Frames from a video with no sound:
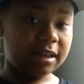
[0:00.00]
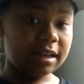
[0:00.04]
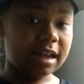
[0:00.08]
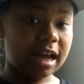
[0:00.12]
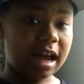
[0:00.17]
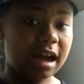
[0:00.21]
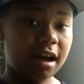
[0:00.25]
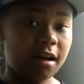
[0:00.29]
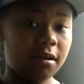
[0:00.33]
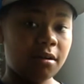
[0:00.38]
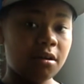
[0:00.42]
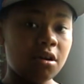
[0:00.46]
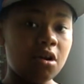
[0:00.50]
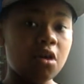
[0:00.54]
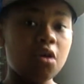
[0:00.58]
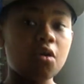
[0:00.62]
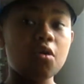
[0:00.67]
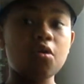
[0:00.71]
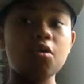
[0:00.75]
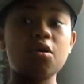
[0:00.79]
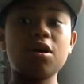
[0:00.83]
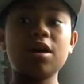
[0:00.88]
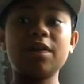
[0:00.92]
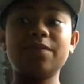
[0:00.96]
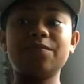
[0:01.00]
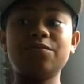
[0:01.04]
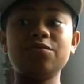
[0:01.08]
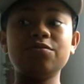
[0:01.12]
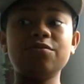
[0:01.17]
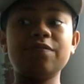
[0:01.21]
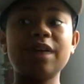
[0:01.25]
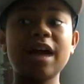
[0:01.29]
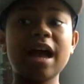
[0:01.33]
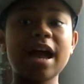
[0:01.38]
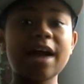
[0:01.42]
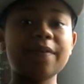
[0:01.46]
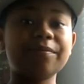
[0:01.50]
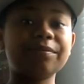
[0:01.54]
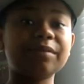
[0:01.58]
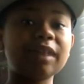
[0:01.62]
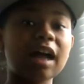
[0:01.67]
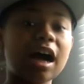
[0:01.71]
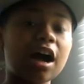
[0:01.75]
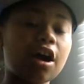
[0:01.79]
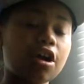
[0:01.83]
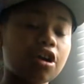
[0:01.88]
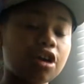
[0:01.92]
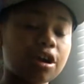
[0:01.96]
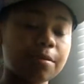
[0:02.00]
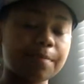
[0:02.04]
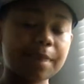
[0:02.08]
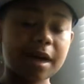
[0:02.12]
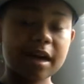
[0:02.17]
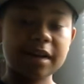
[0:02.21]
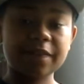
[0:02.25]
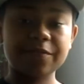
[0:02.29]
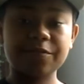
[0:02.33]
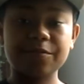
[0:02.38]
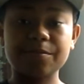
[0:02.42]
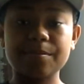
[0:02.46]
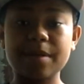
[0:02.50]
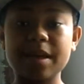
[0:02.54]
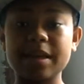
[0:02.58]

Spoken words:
now, or if you have not heard about it from